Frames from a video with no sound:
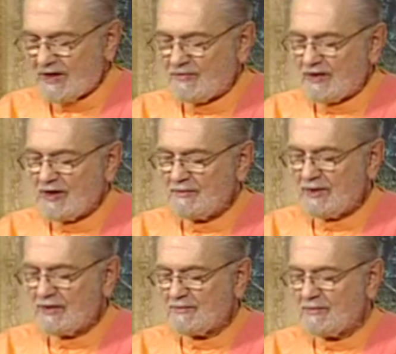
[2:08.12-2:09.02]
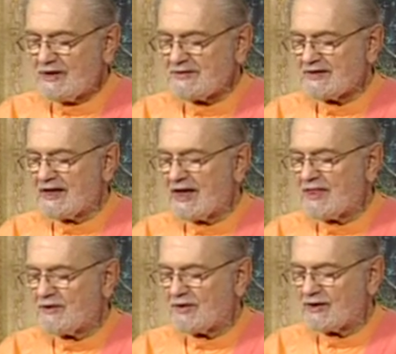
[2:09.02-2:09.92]
Divine Mother blessed the
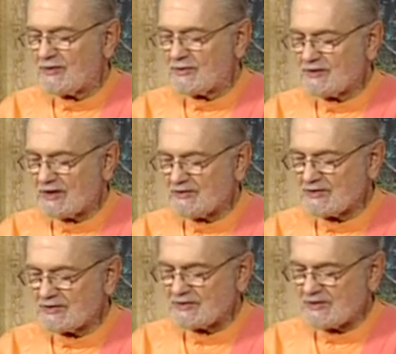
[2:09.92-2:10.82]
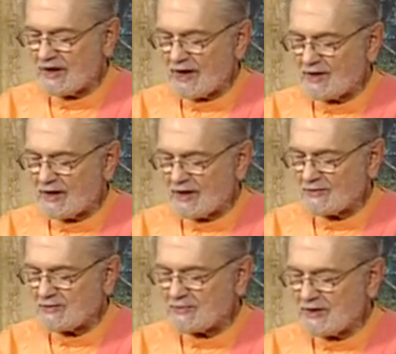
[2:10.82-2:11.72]
gathering at which I
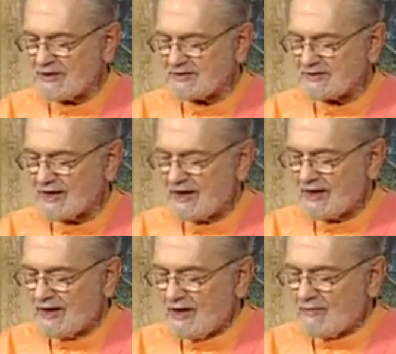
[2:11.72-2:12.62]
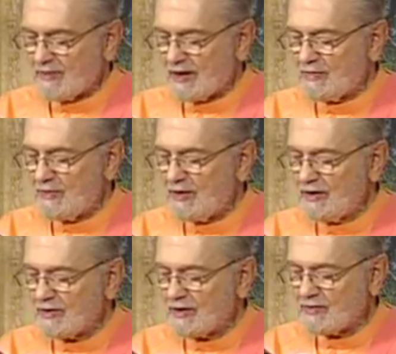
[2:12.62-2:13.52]
was present by
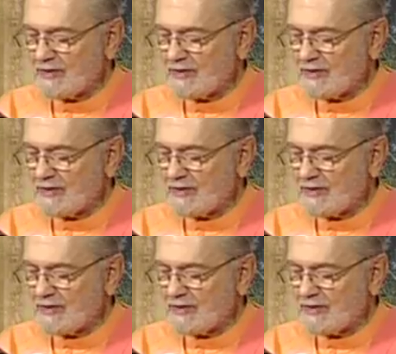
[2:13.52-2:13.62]
appearing to the